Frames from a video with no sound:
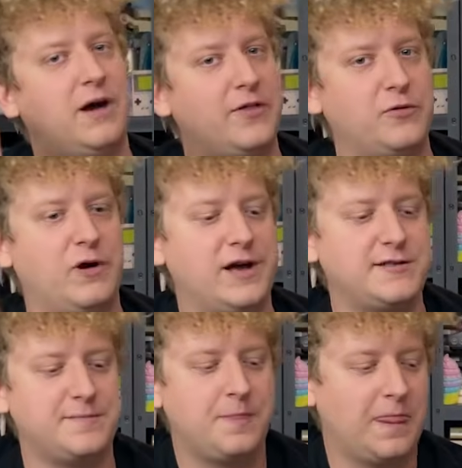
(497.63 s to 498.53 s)

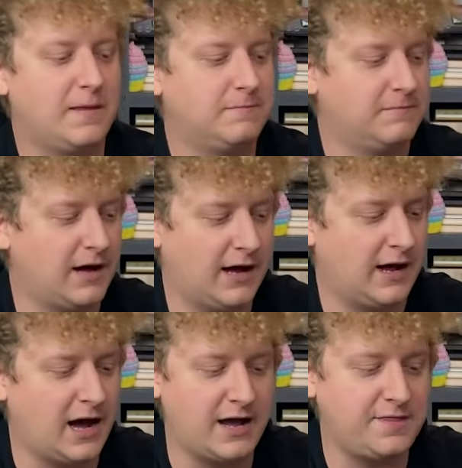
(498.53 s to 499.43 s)
Otherwise,
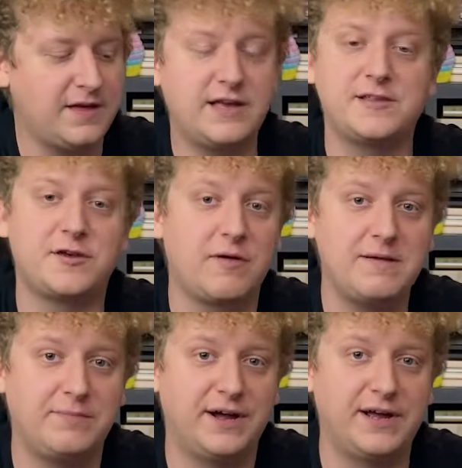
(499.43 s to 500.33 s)
I think it's a
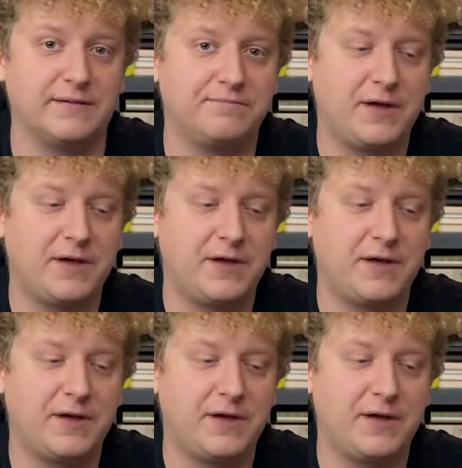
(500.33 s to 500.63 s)
great buy.